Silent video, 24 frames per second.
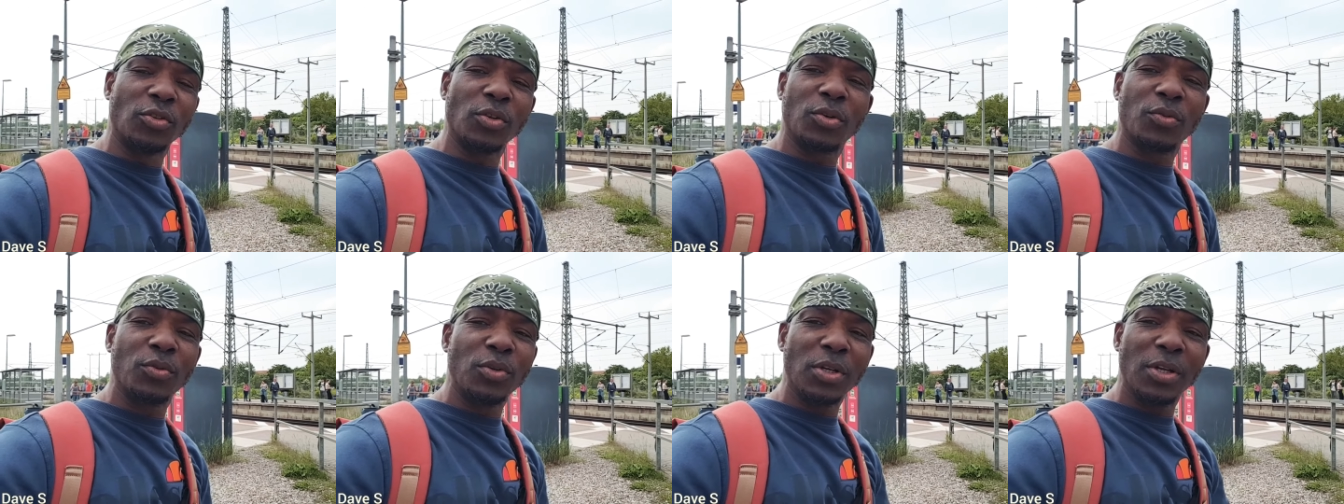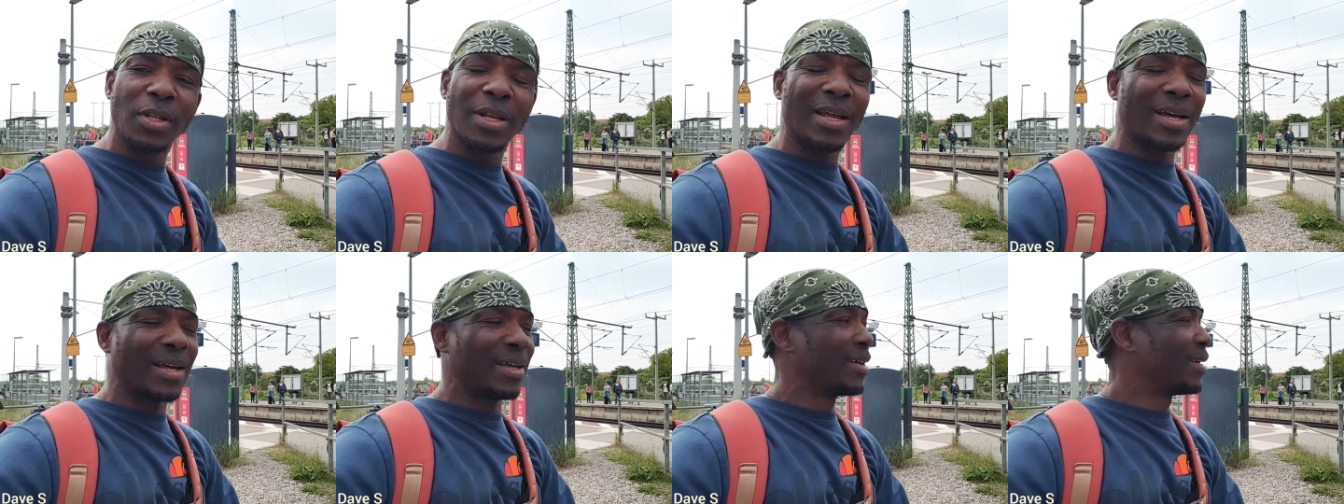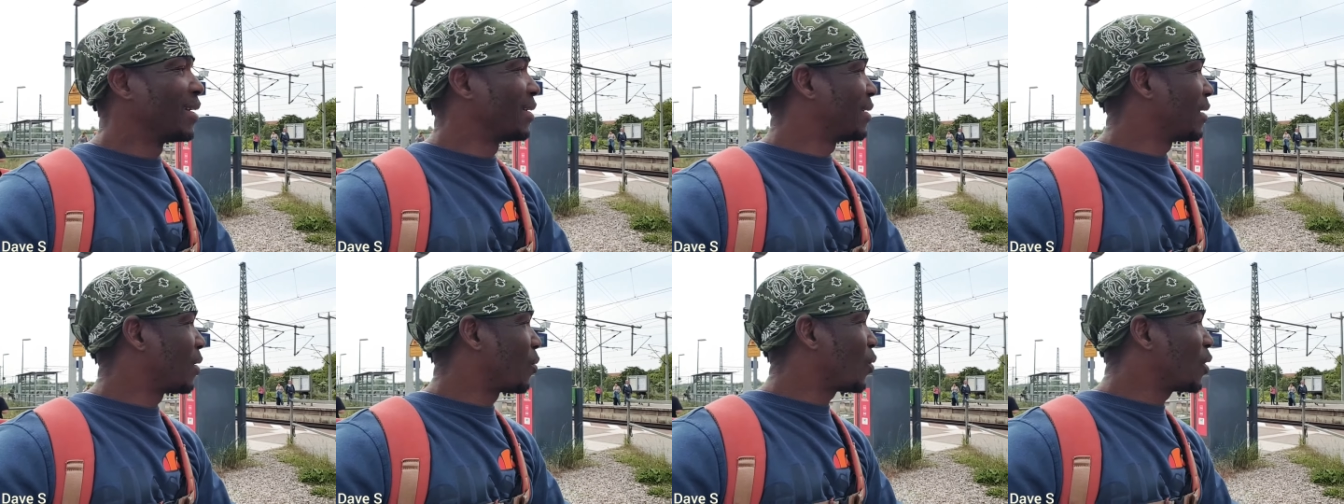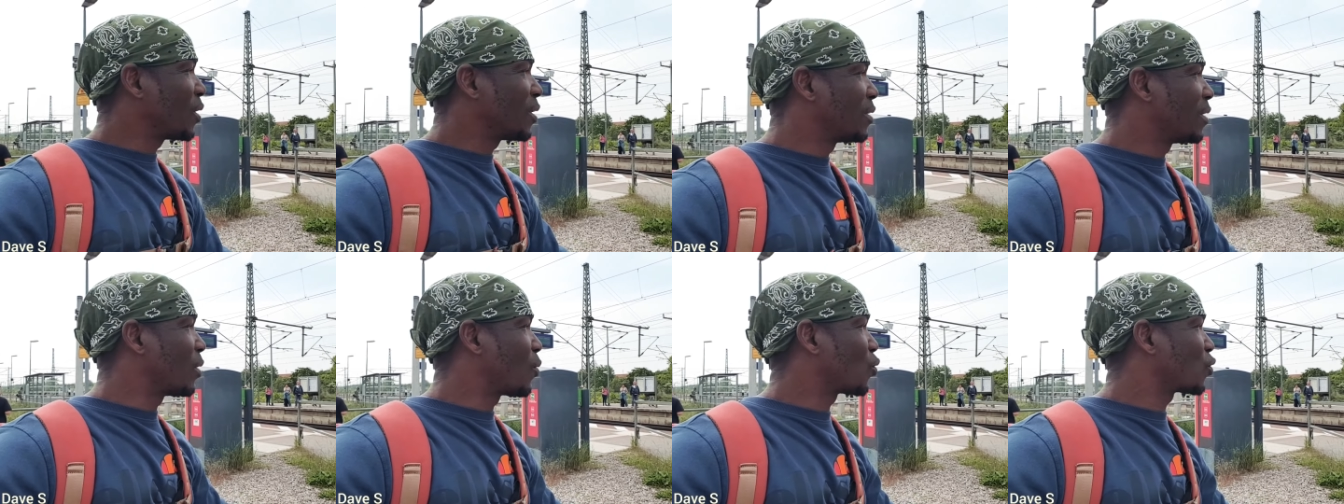They couldn't like there
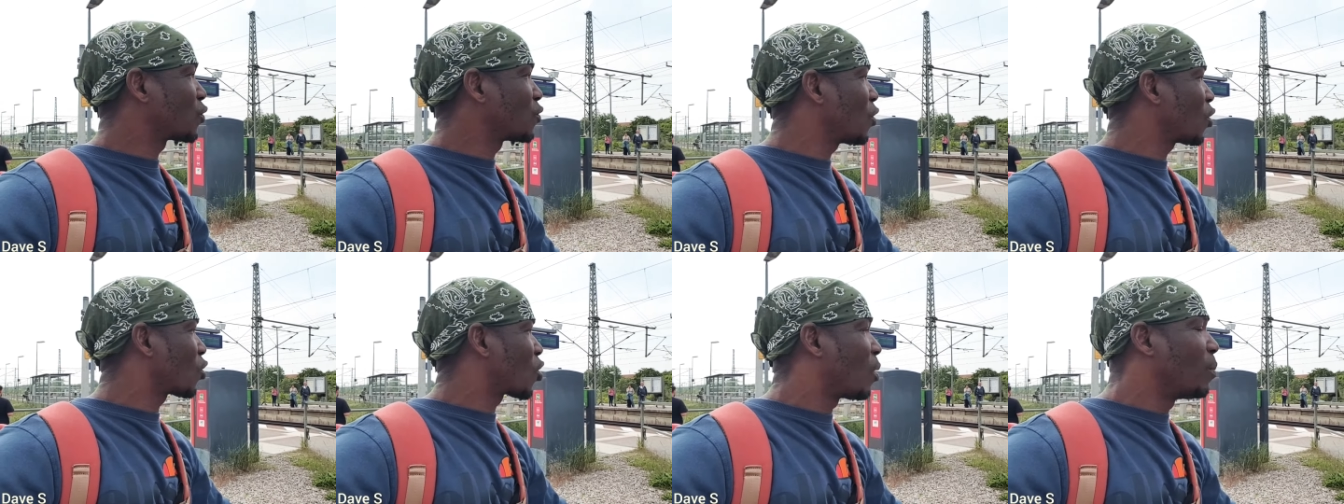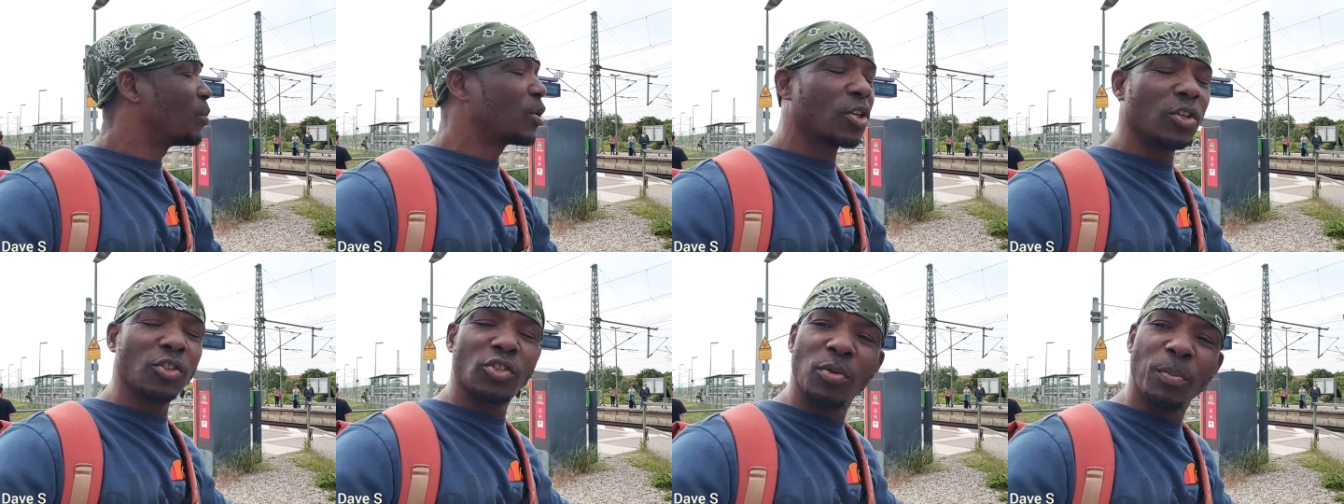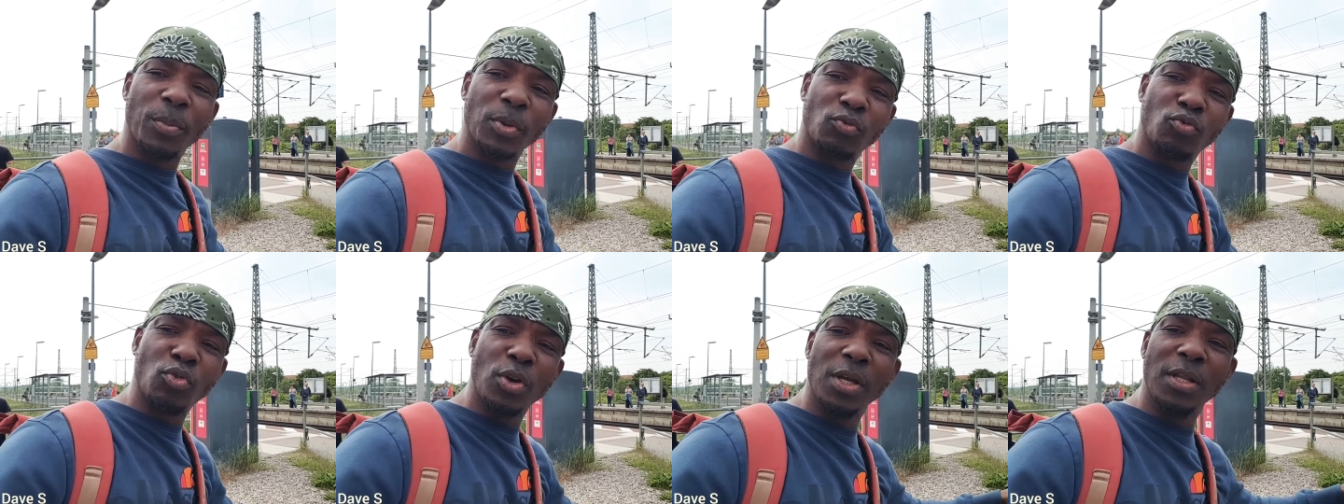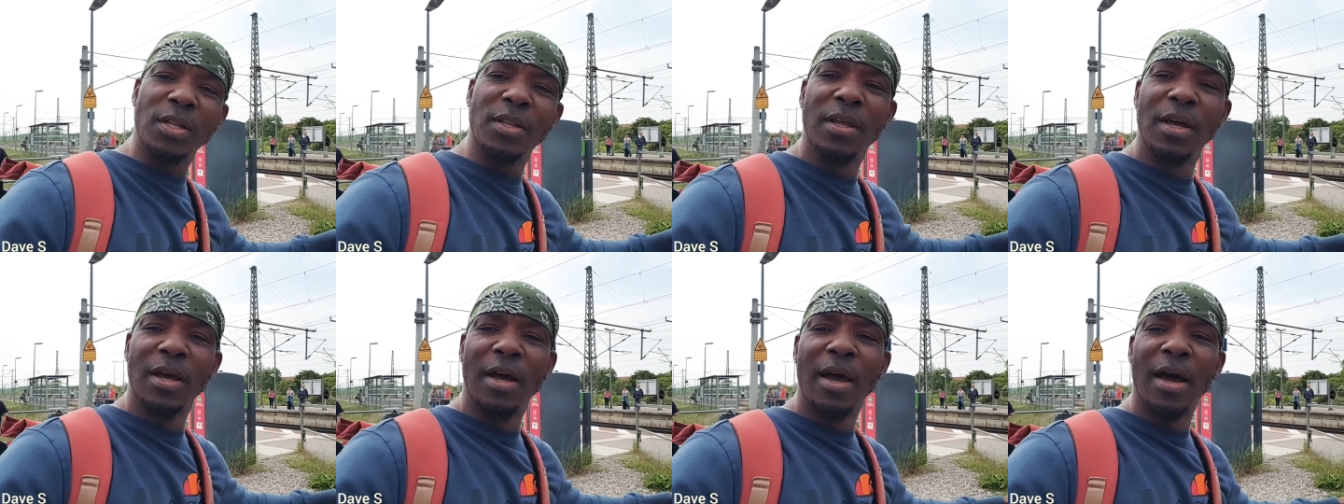was, there was no communication
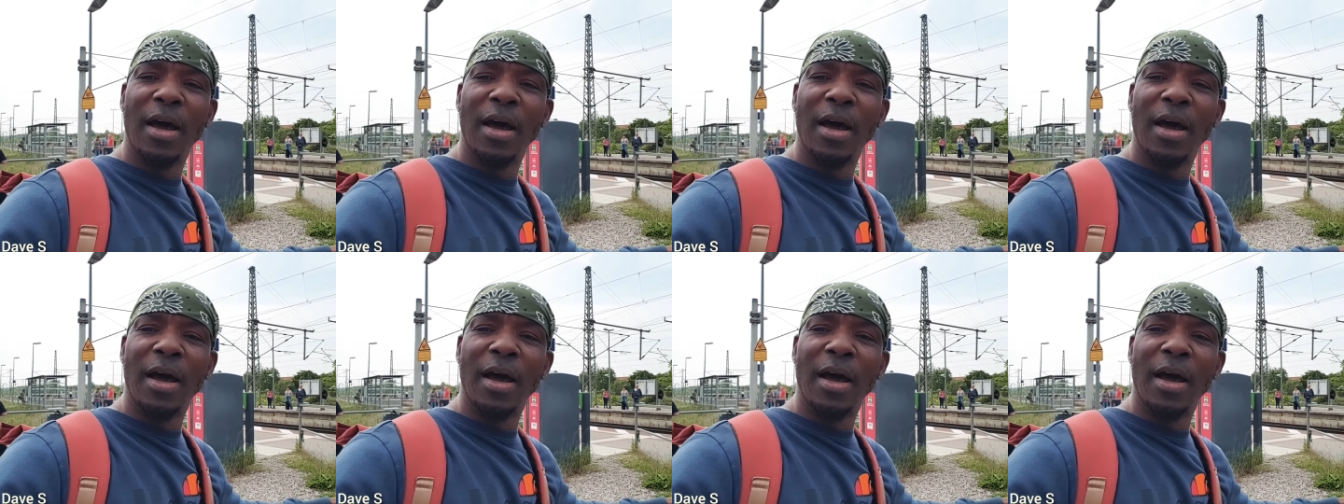between